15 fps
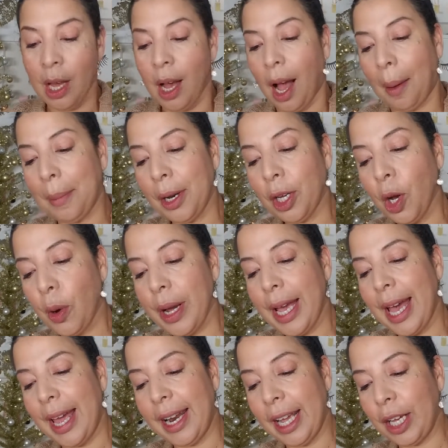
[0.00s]
I'm going to go
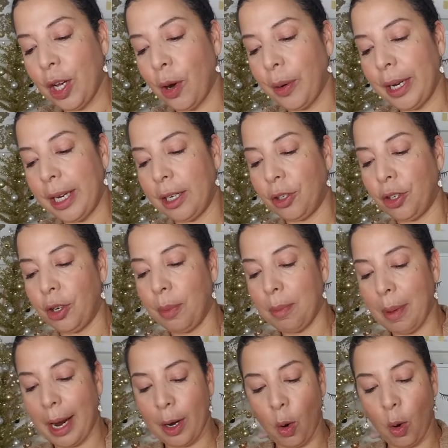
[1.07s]
ahead and go into my